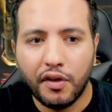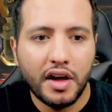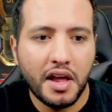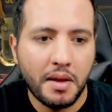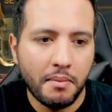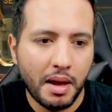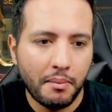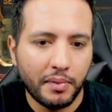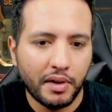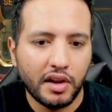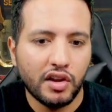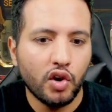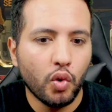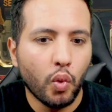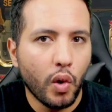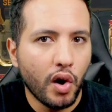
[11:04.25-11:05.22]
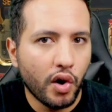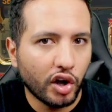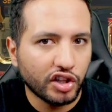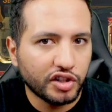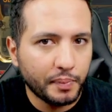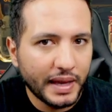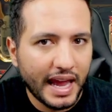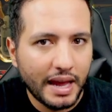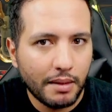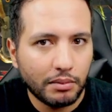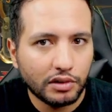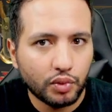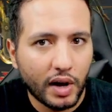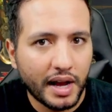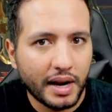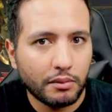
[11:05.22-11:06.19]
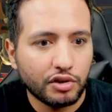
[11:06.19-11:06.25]
remember, you will not be able to
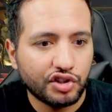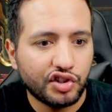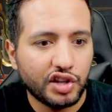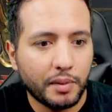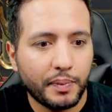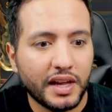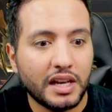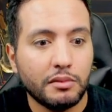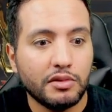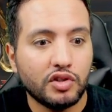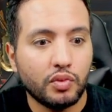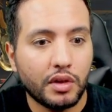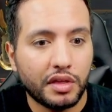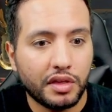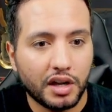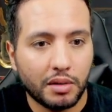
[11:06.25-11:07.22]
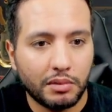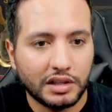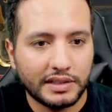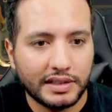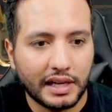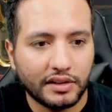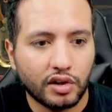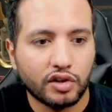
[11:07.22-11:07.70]
armor strip enemies with thermal thunder.